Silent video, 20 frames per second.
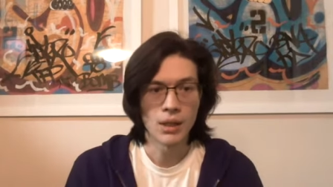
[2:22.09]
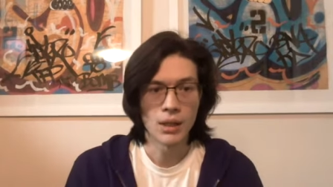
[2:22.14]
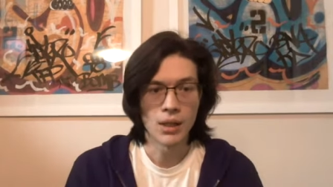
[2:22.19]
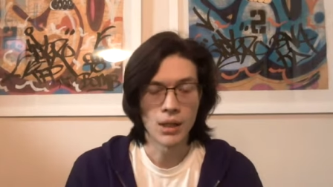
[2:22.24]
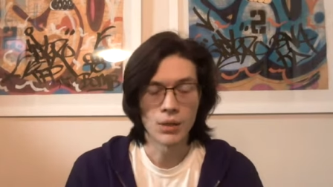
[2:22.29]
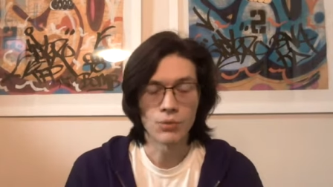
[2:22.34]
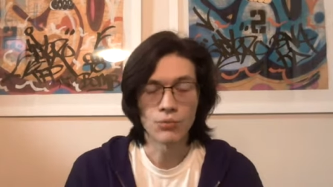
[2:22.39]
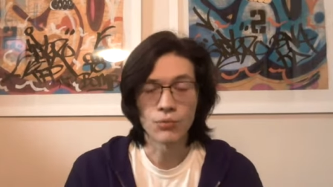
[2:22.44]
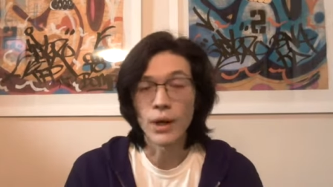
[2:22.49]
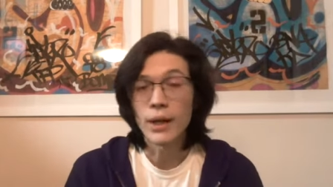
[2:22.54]

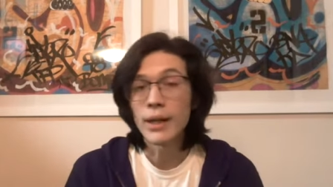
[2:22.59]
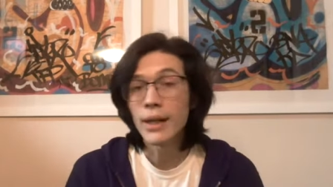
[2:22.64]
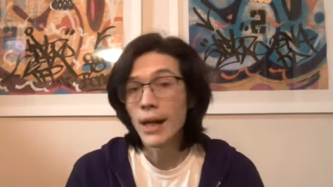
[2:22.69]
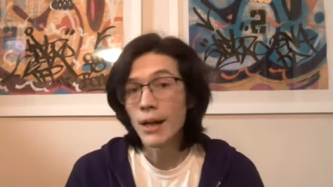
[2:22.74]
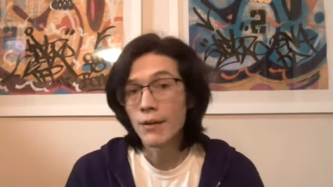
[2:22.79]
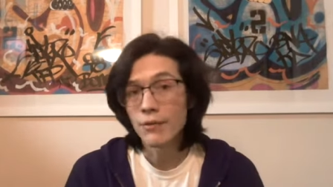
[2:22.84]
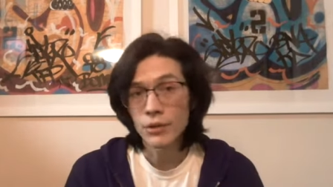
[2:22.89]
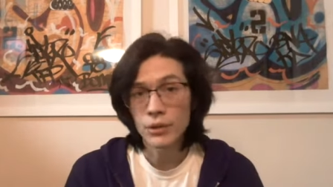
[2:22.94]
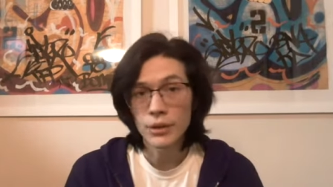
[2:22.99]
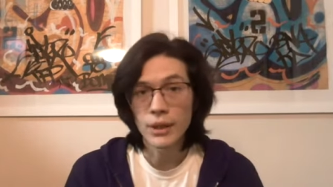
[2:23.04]
right
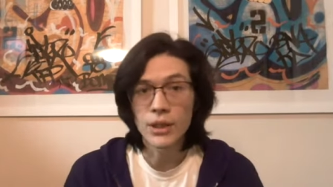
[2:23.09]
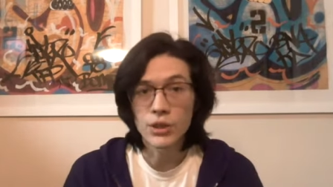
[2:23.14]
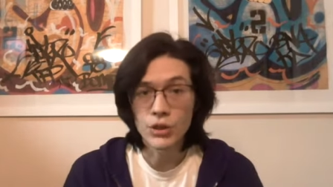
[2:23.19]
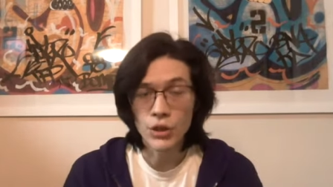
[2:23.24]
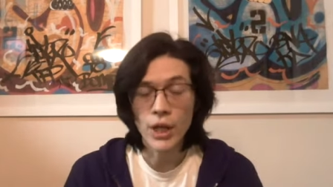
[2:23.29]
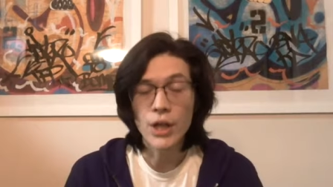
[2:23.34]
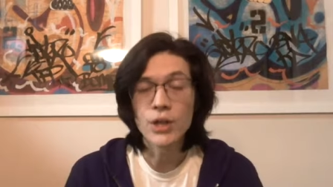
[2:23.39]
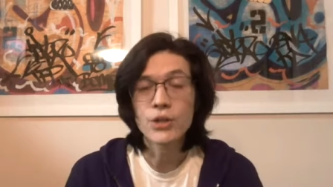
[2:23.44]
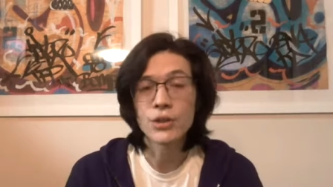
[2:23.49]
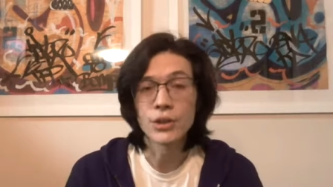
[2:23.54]
after they
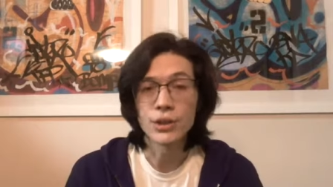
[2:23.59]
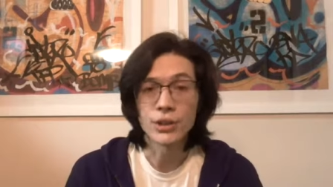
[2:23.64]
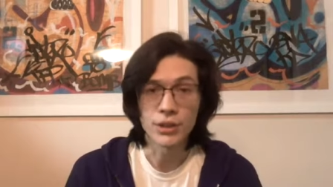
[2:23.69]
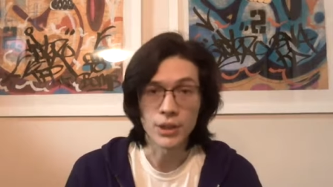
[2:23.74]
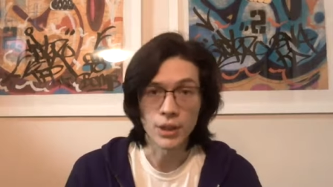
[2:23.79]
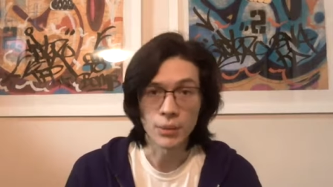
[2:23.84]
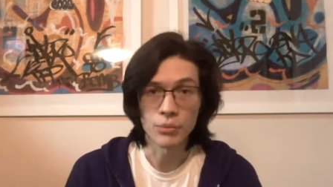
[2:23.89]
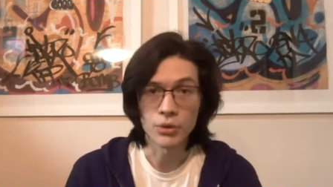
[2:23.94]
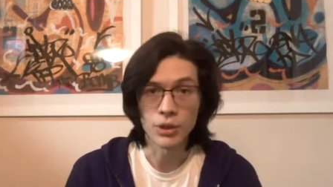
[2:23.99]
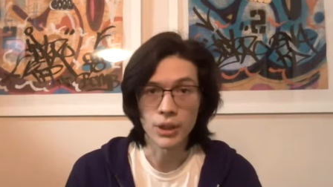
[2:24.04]
change the
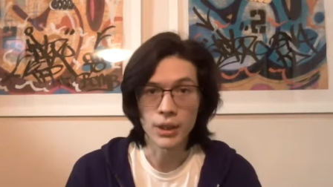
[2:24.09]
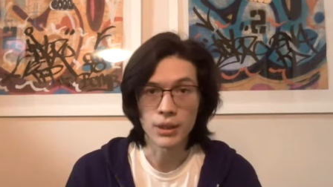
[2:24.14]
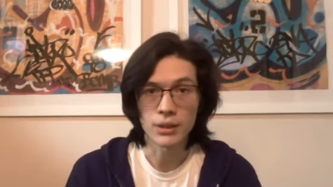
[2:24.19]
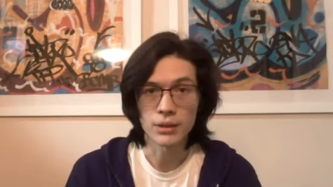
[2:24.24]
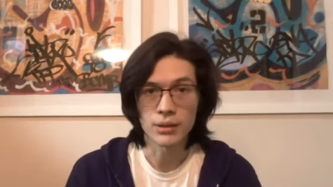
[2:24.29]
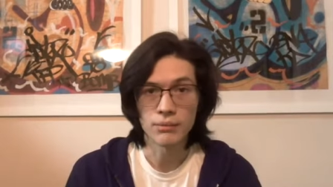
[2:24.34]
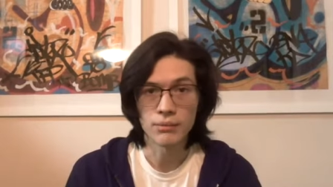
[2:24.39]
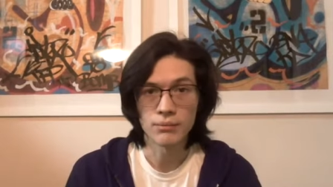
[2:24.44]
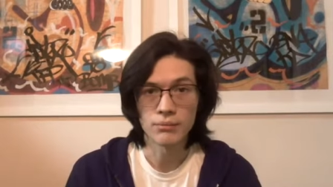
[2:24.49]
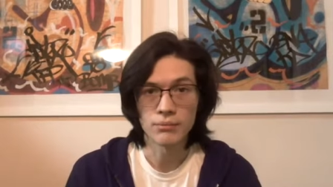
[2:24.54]

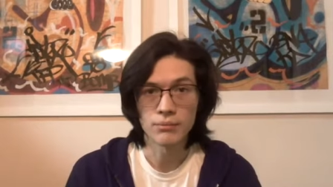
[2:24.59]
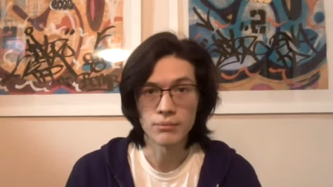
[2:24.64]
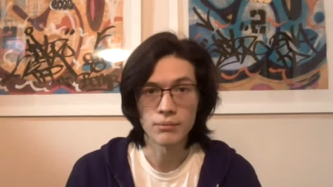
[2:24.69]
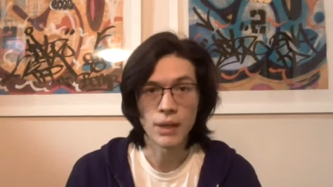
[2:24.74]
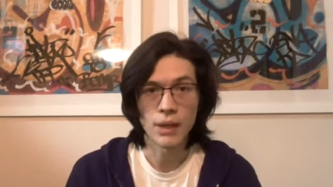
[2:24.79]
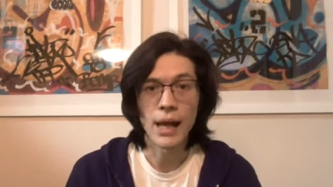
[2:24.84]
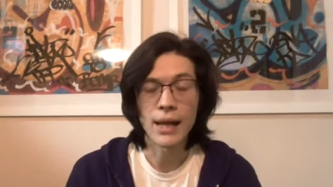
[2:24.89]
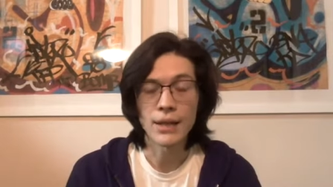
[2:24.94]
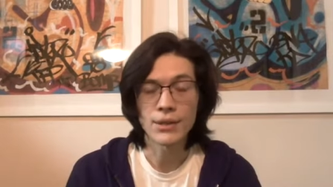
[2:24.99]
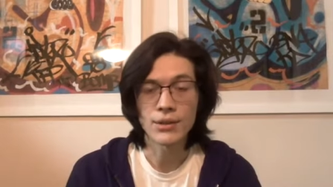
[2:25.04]
subject,
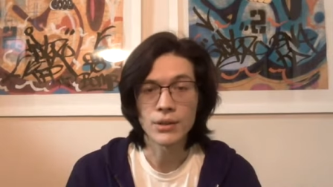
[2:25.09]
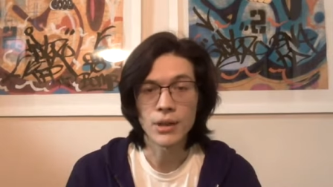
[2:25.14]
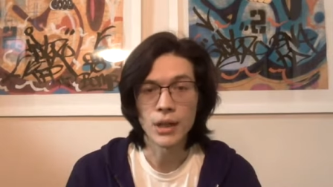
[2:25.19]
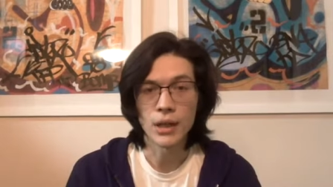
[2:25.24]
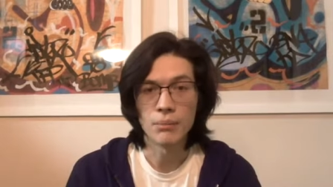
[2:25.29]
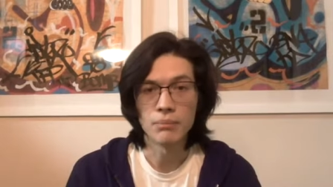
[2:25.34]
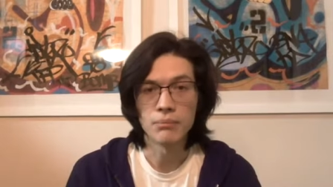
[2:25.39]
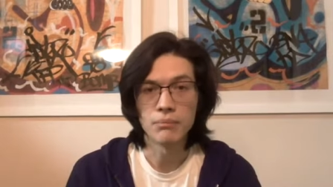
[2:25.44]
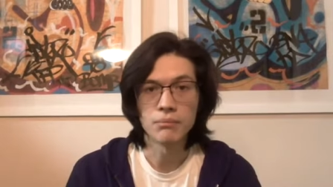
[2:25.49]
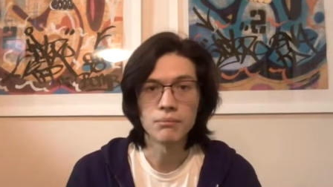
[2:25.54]
ask
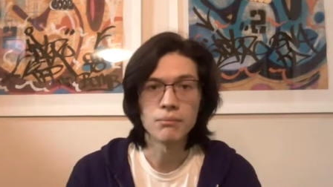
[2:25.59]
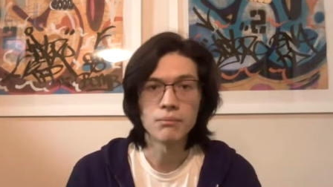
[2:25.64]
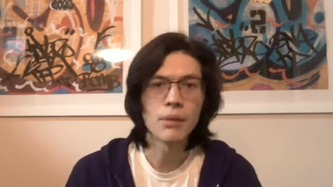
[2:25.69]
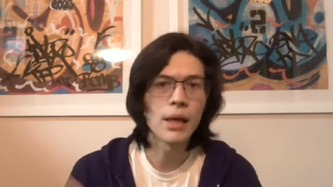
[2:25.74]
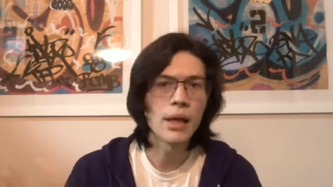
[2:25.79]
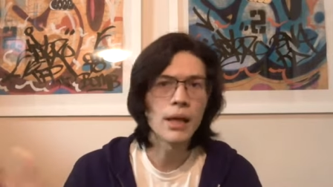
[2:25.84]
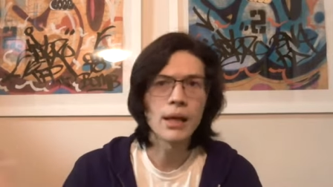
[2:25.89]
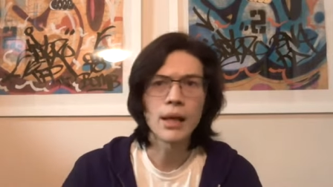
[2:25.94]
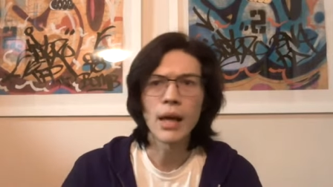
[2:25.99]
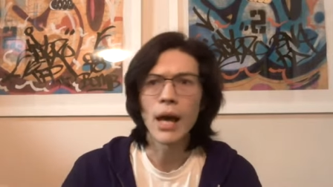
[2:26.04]
them,
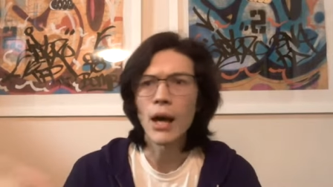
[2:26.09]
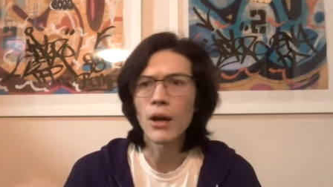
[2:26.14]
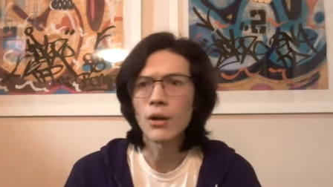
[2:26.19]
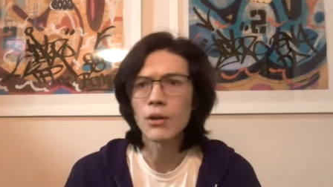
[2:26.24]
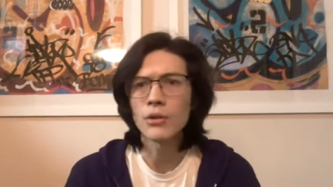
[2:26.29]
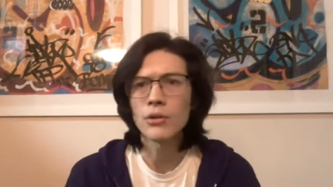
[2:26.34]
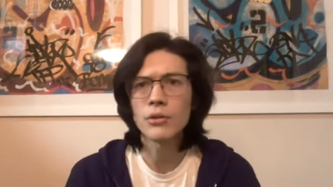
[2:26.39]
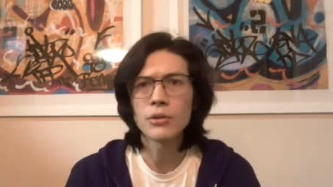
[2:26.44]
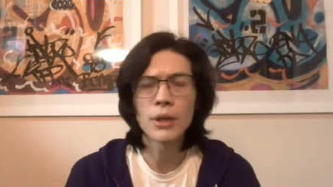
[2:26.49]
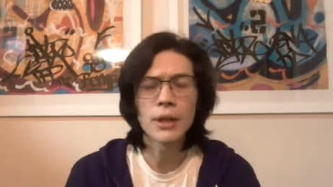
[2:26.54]
how
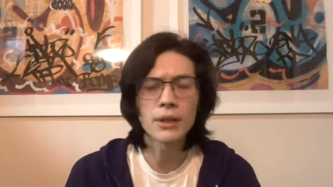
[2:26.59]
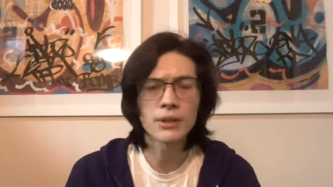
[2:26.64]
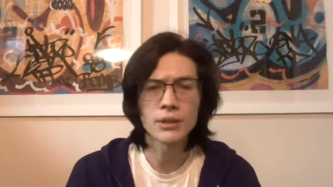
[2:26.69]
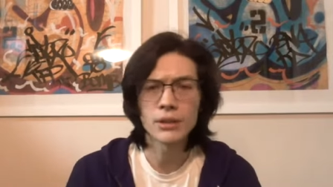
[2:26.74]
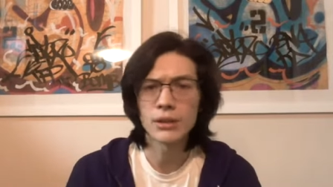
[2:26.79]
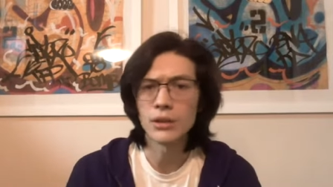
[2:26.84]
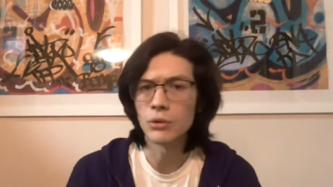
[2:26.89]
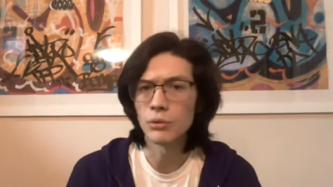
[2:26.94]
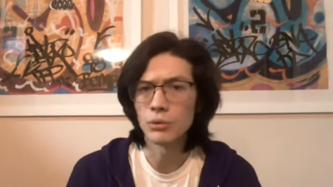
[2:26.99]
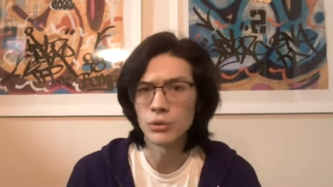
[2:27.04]
did you get to
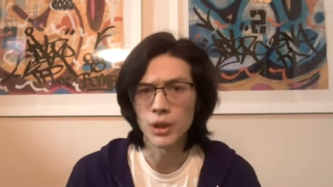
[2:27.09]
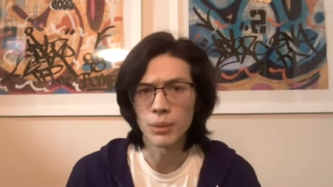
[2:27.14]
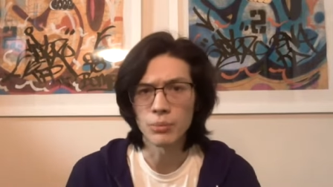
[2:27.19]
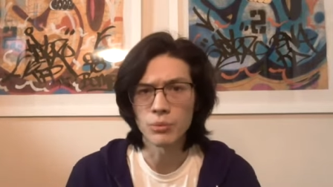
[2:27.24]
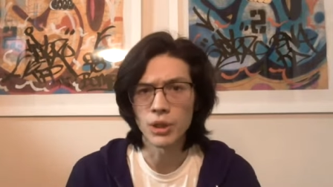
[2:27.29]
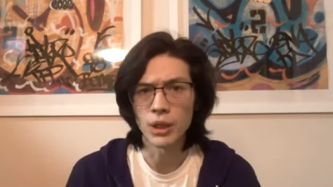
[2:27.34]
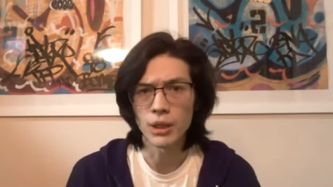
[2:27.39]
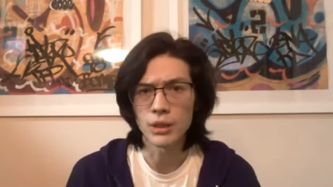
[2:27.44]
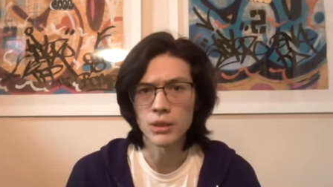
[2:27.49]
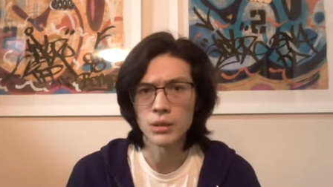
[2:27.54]
the new
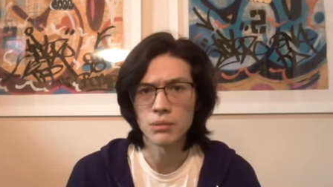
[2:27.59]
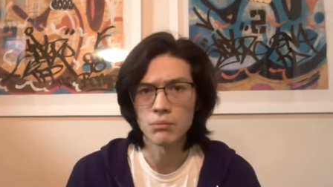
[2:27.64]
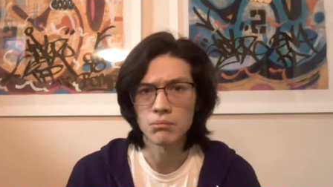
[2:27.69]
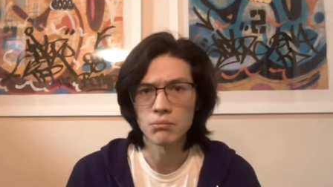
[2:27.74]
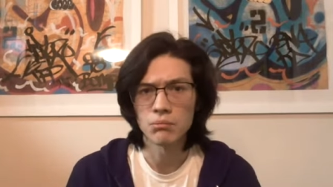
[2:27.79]
subject?